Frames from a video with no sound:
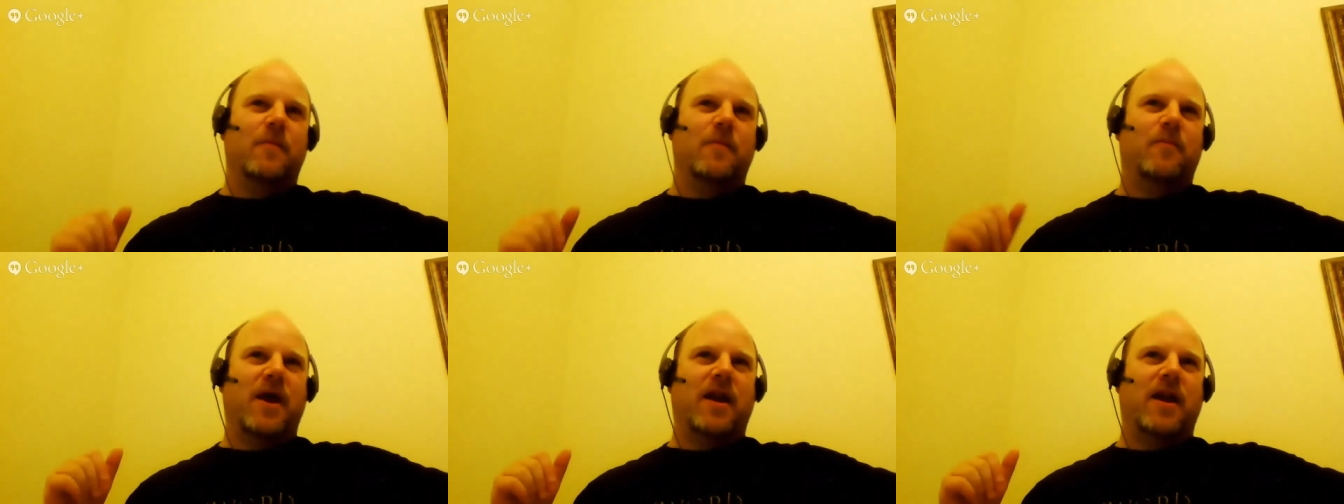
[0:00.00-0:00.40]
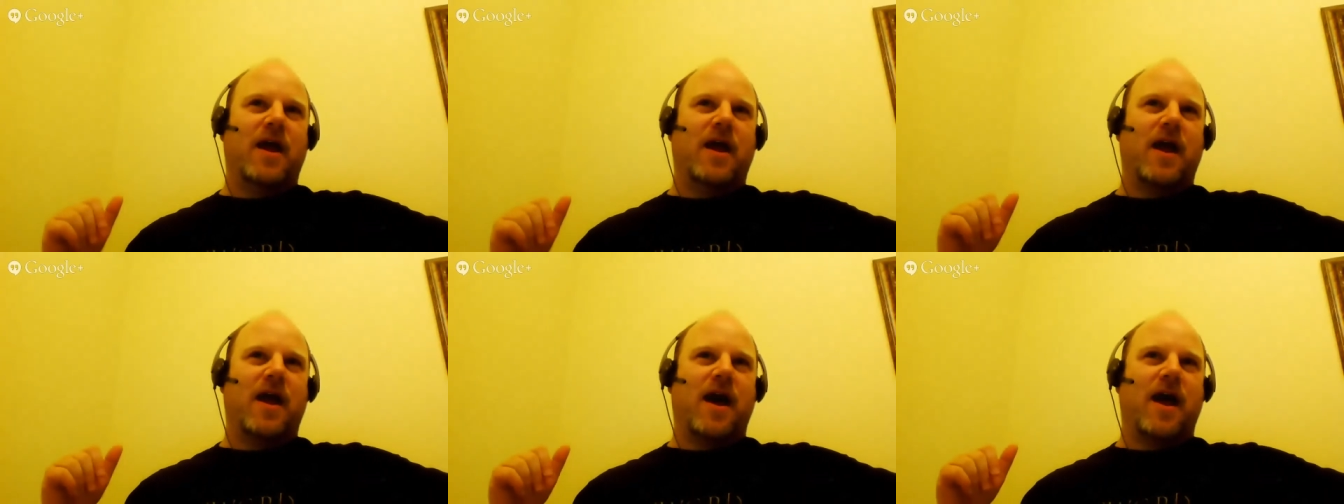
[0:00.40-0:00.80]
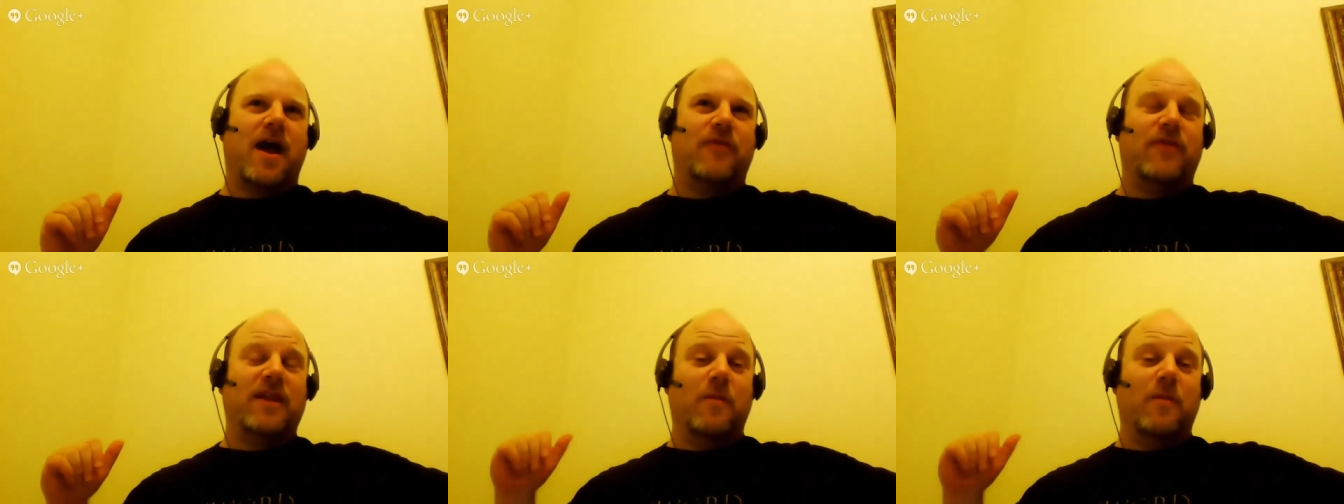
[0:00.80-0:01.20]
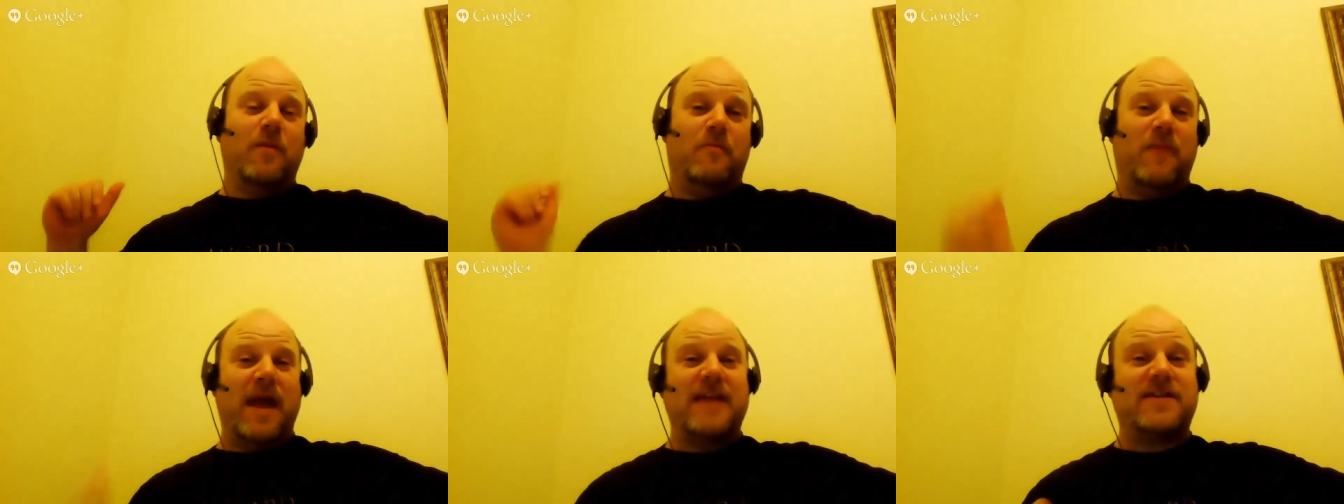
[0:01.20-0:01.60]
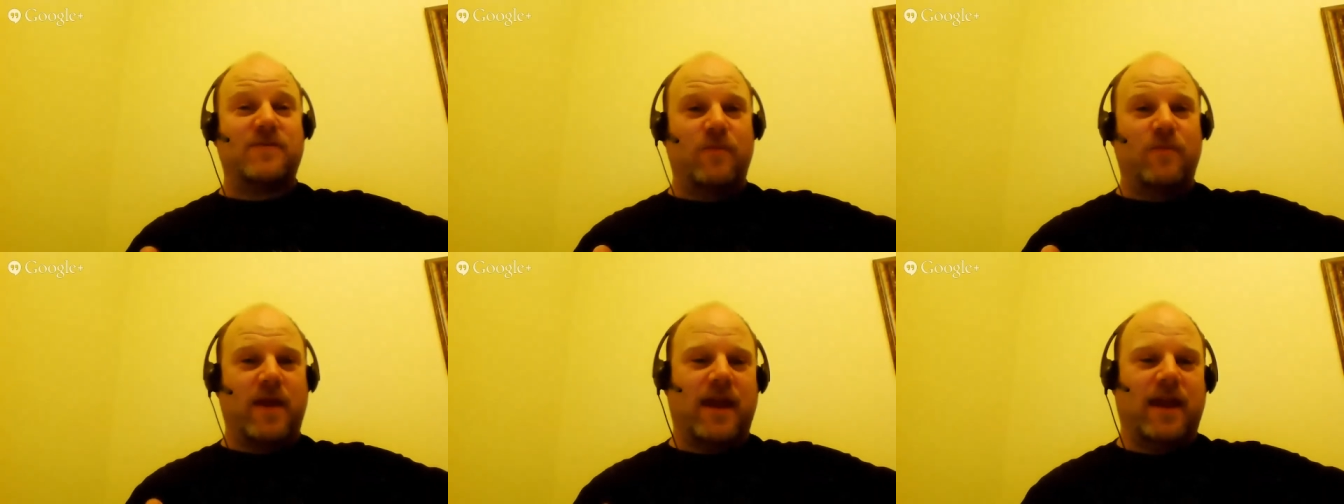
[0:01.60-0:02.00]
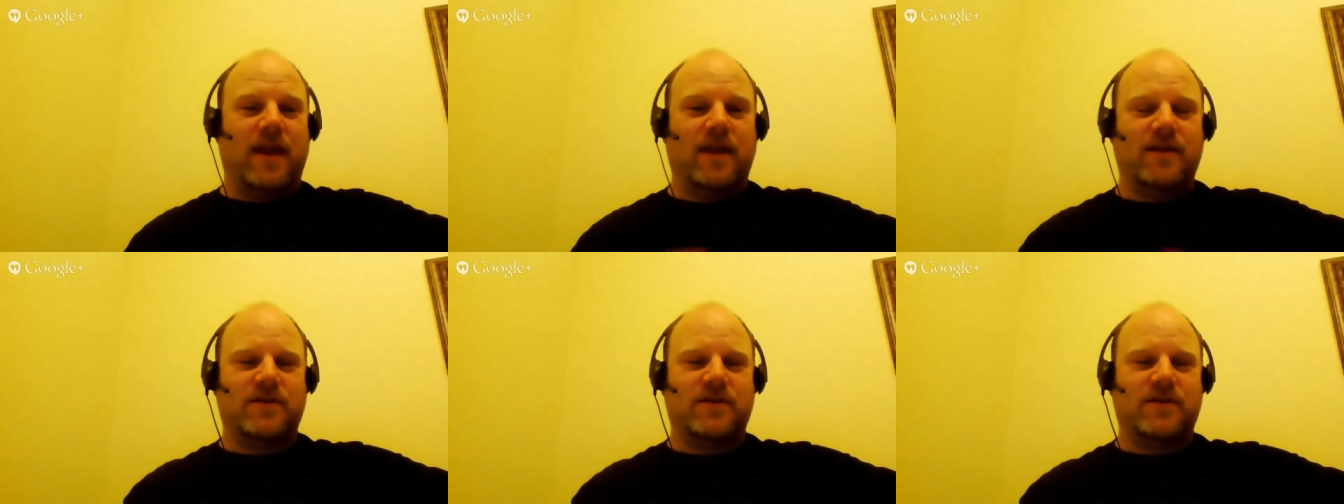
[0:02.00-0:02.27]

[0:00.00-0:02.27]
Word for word: But uh, I think the best way